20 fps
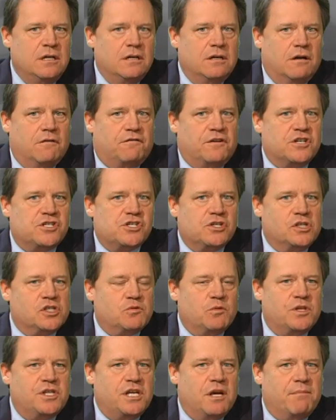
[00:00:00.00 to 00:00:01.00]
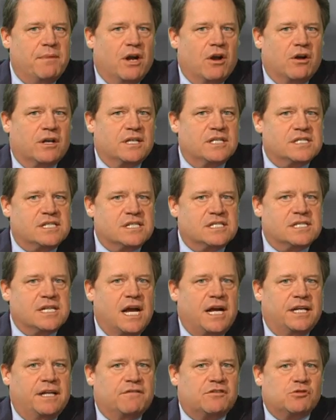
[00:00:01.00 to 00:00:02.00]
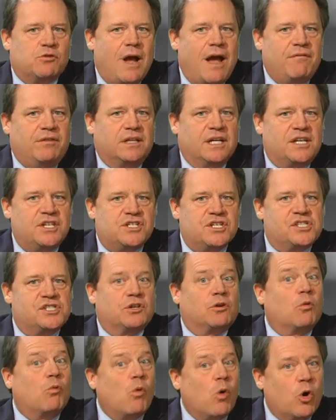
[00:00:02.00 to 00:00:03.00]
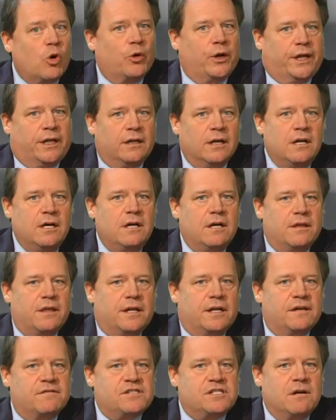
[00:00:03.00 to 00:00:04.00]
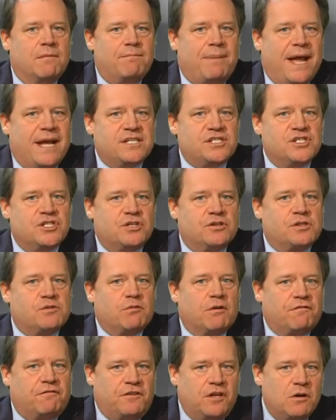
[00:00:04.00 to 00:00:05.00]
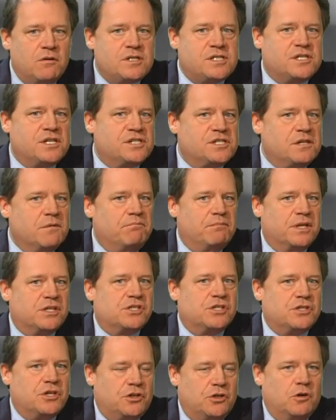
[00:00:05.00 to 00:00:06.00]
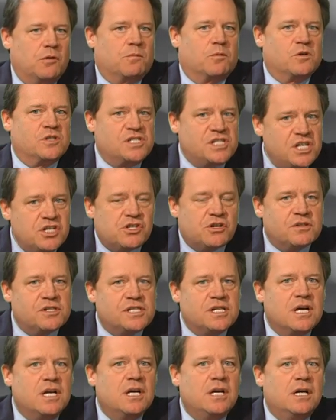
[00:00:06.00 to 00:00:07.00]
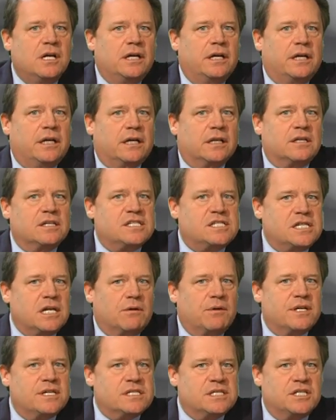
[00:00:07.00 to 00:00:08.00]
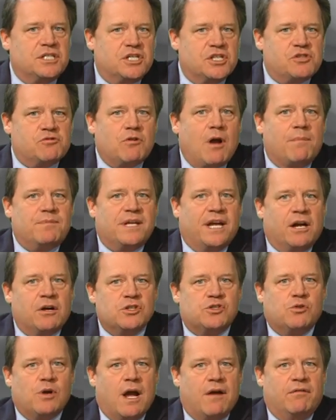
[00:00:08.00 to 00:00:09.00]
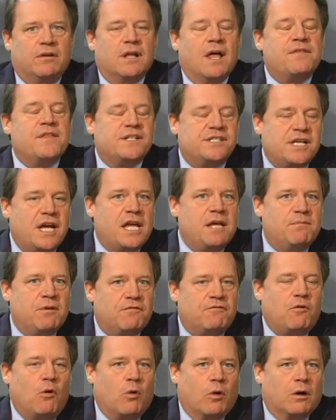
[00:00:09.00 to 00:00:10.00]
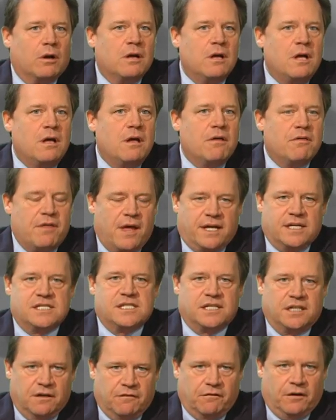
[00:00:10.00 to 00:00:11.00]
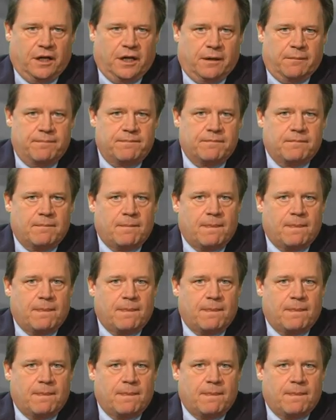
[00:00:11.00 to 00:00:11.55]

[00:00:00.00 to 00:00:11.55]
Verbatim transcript: Officials with the American Society of Travel Agents are worried that if some passengers refuse to submit to the new procedures, it'll seriously disrupt air travel on the day before Thanksgiving.